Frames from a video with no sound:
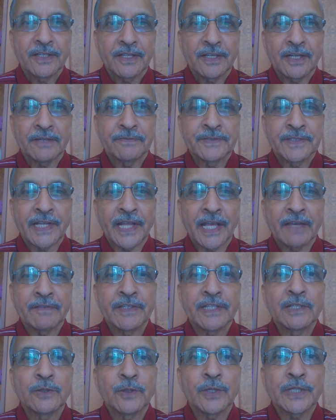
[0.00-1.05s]
after
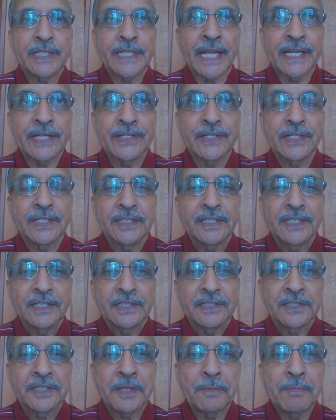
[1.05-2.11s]
having looked at
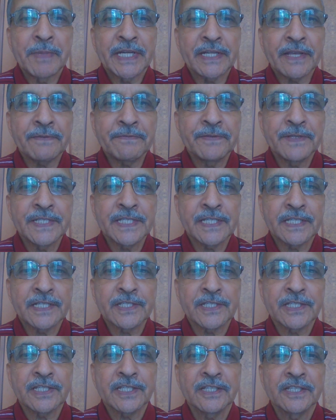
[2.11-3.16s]
the
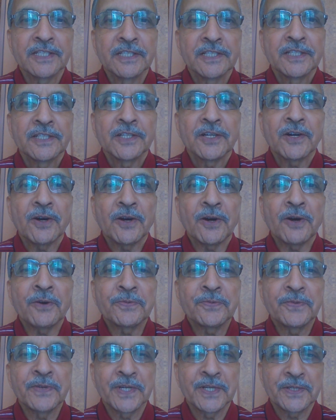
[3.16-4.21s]
metaphysics
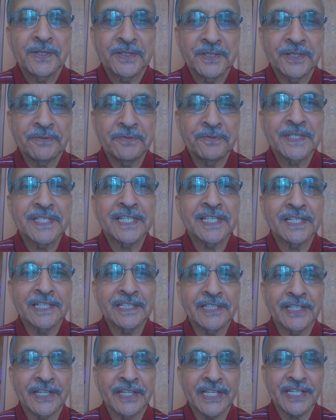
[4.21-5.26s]
of the physical
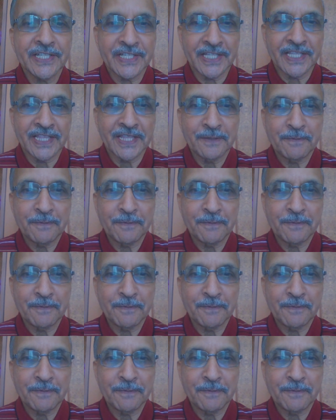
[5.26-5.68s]
creation.